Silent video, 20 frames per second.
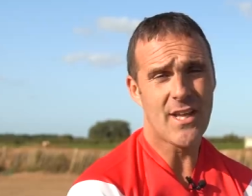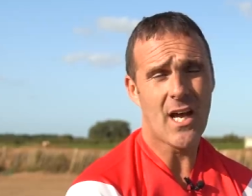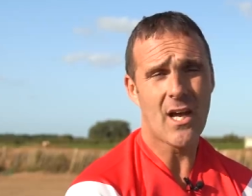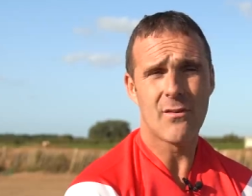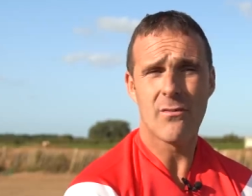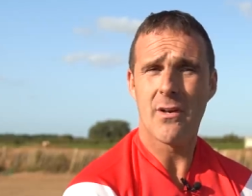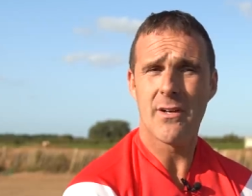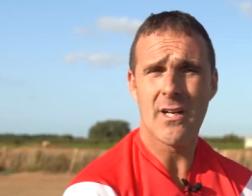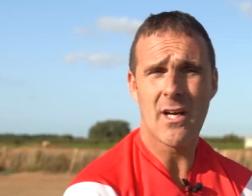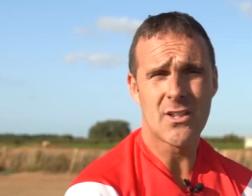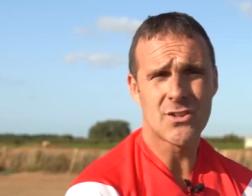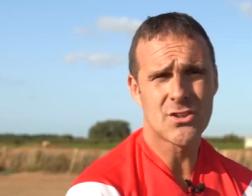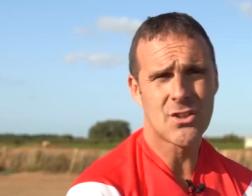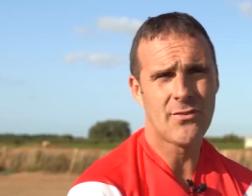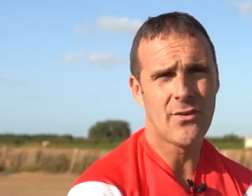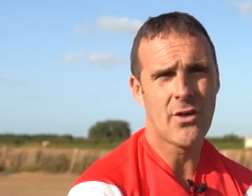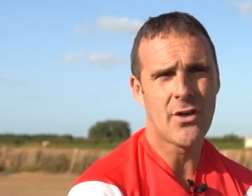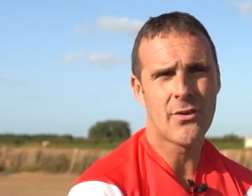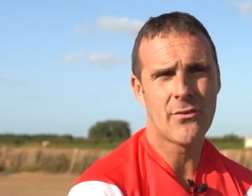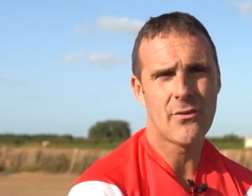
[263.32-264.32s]
I rode a
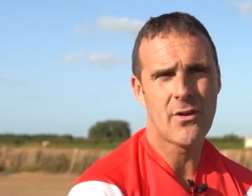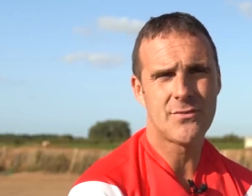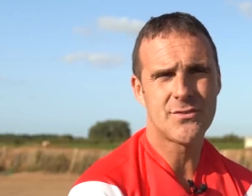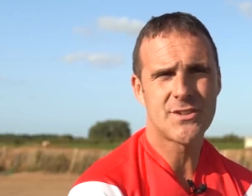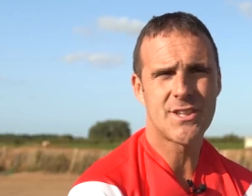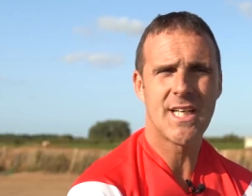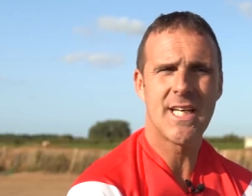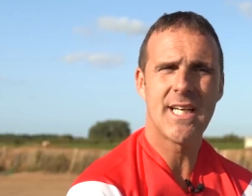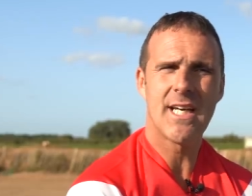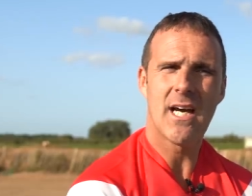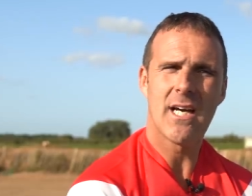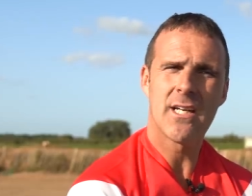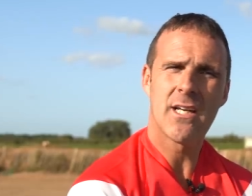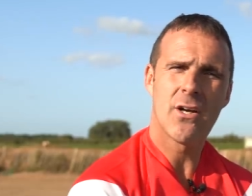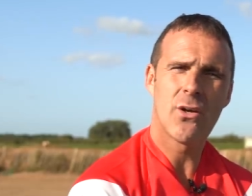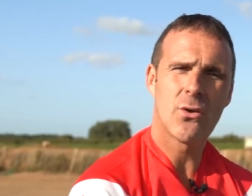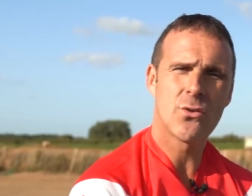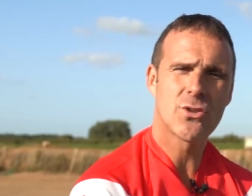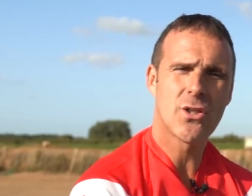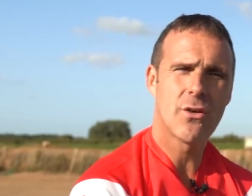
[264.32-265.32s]
Husqvarna FC and I
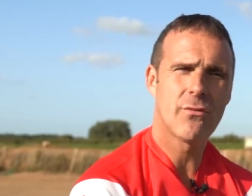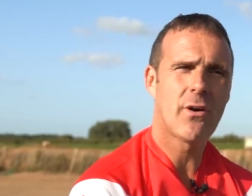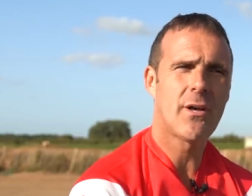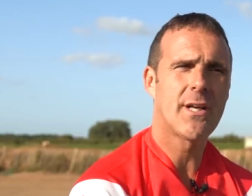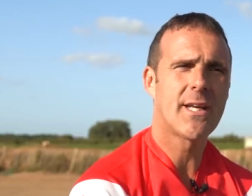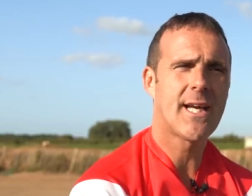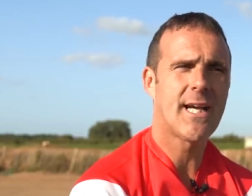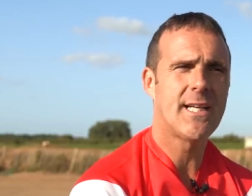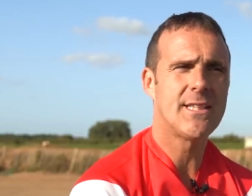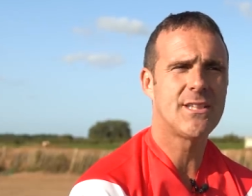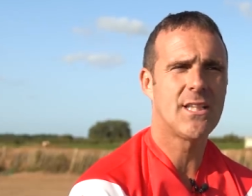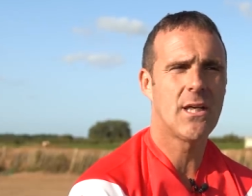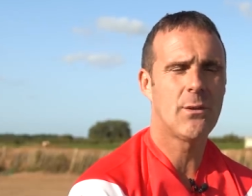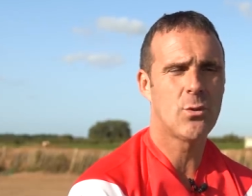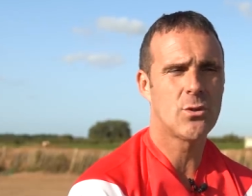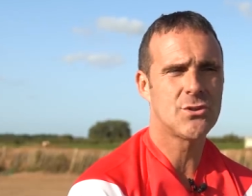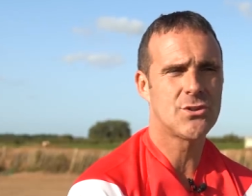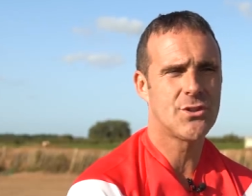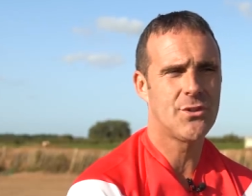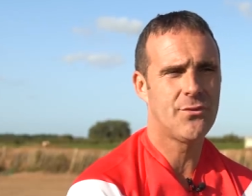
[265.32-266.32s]
also rode a KTM
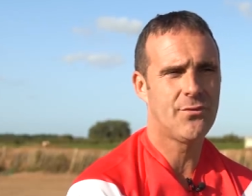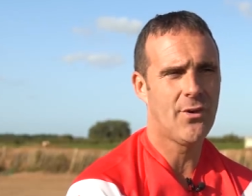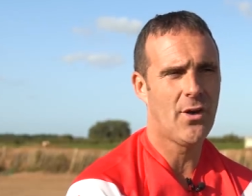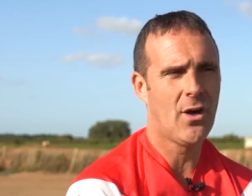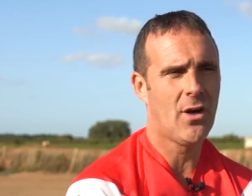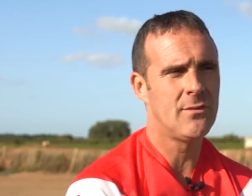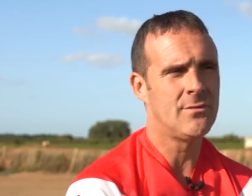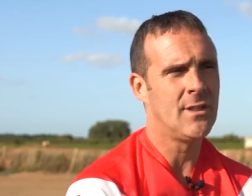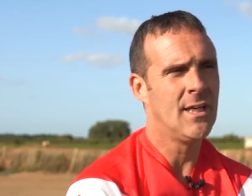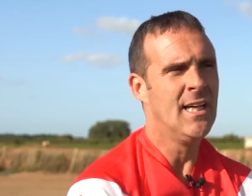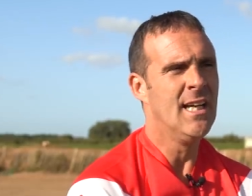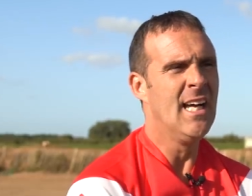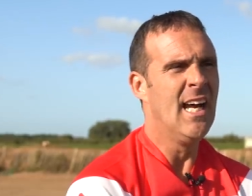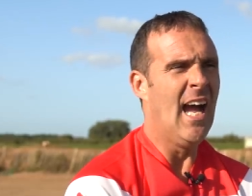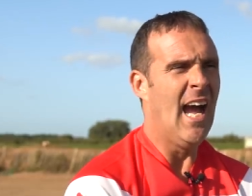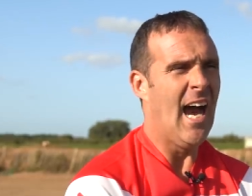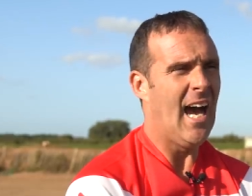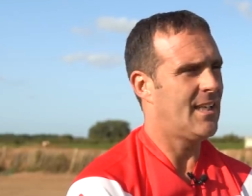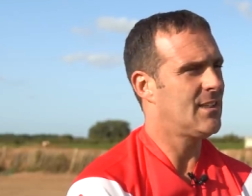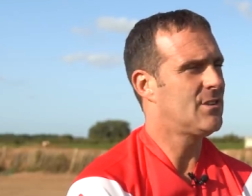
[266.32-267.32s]
125.
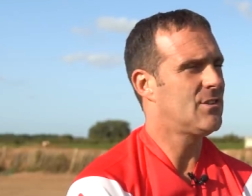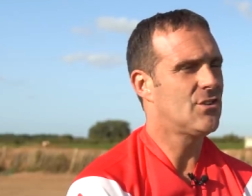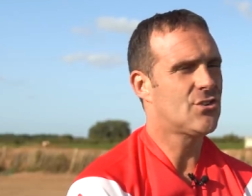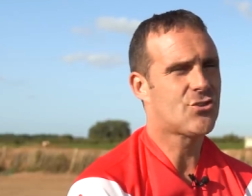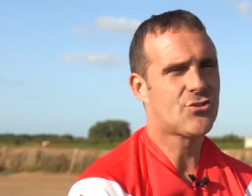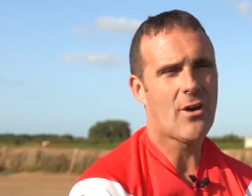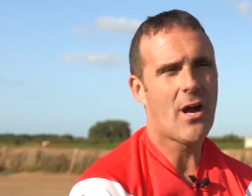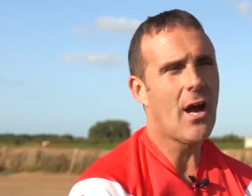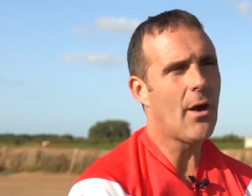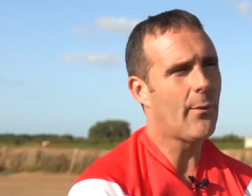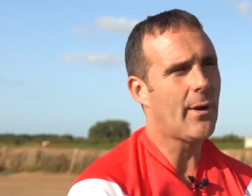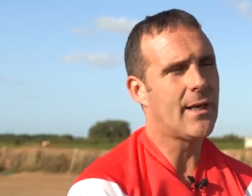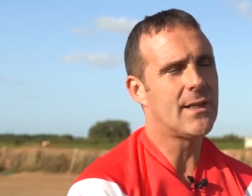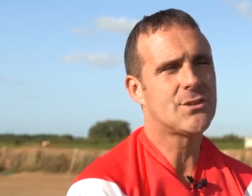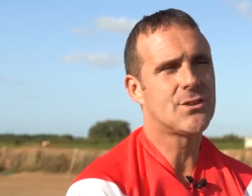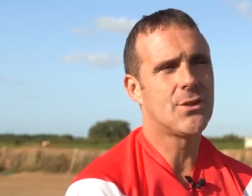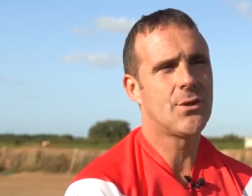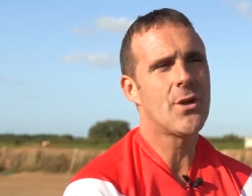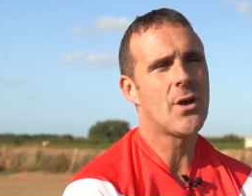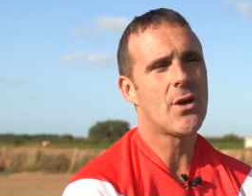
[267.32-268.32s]
And straight away,
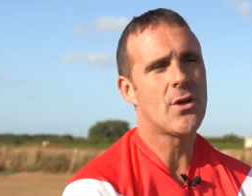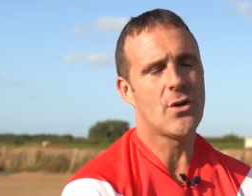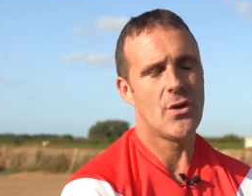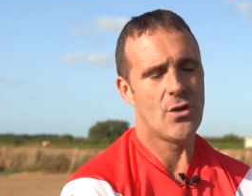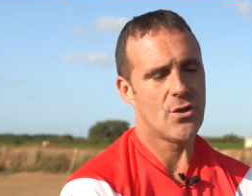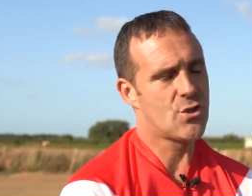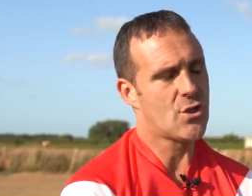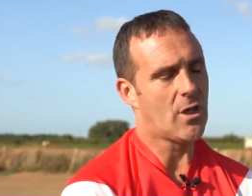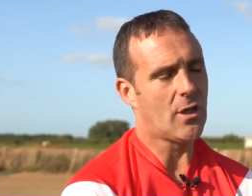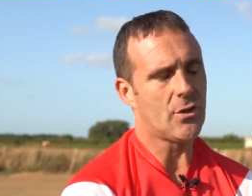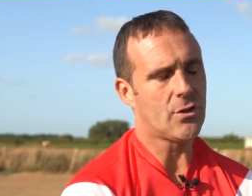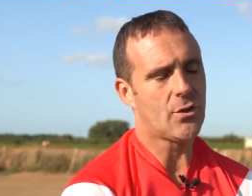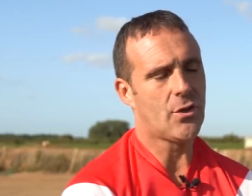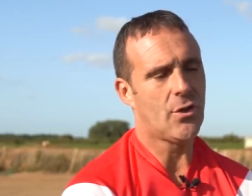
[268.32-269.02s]
as soon as I got,